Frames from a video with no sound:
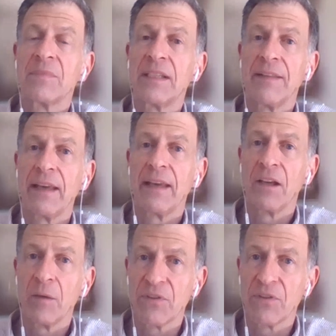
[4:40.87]
to get that
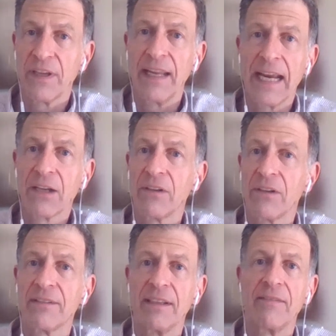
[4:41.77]
100%
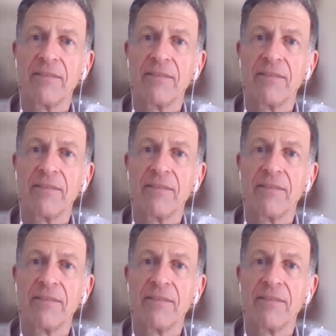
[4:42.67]
accuracy